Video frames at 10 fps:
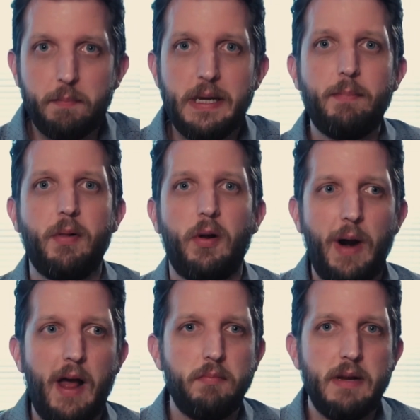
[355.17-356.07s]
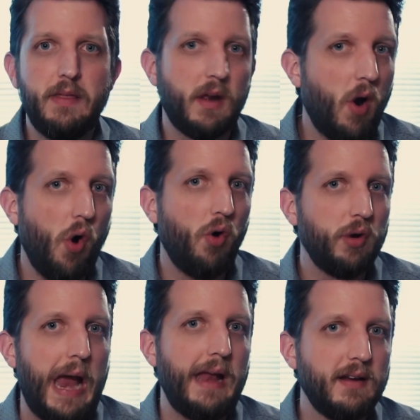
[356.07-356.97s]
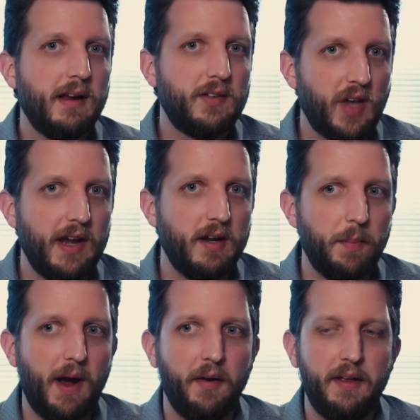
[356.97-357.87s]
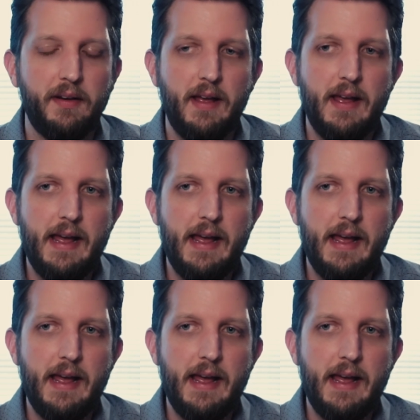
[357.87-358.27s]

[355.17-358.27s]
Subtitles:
of people around me that all got excited about it.